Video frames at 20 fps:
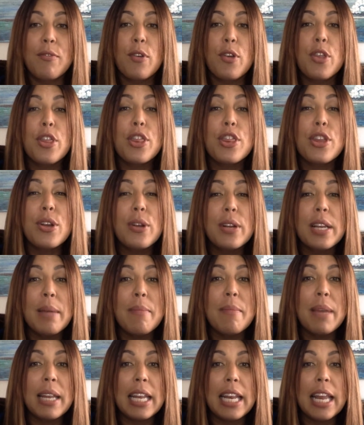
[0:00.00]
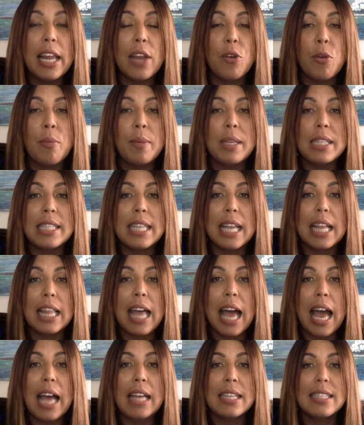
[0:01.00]
for 30-minute increments in
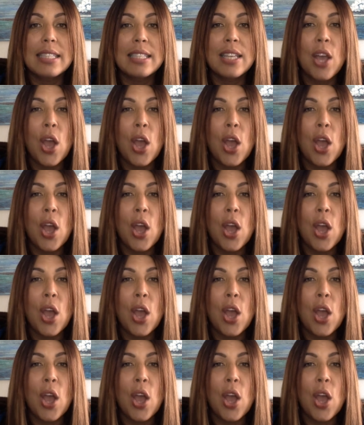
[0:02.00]
class.